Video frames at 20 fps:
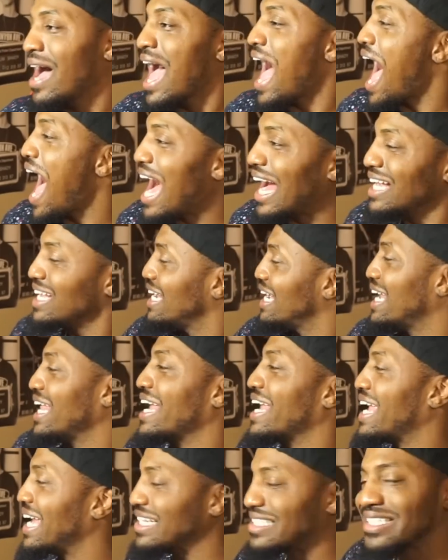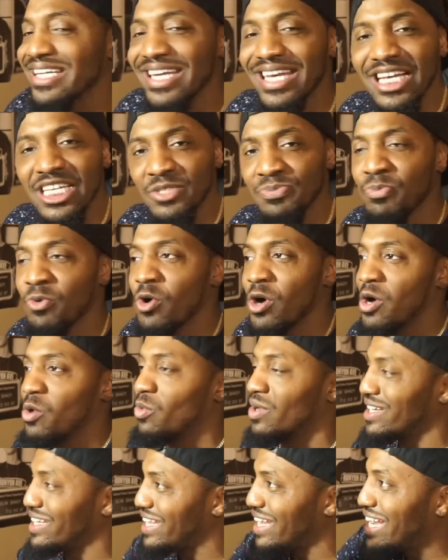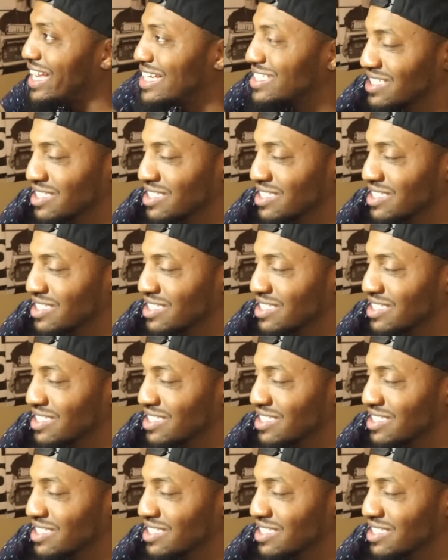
how did it get to this point where these